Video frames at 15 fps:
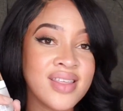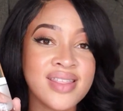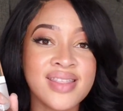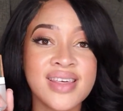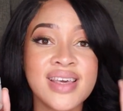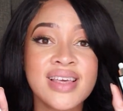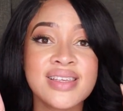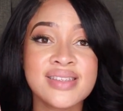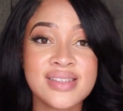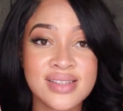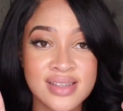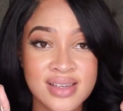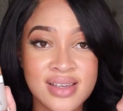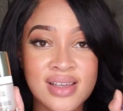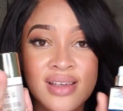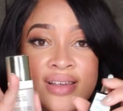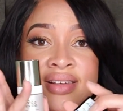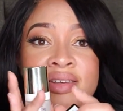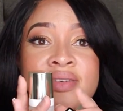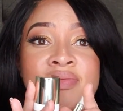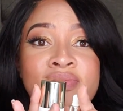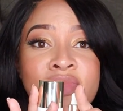this,
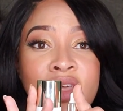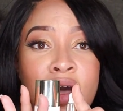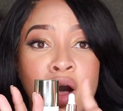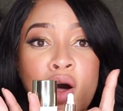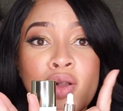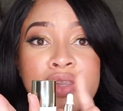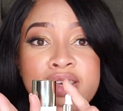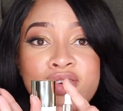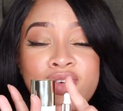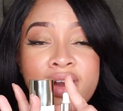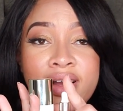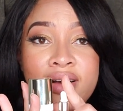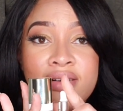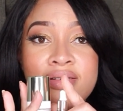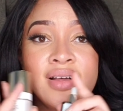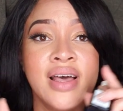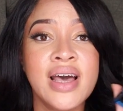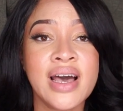holy grail.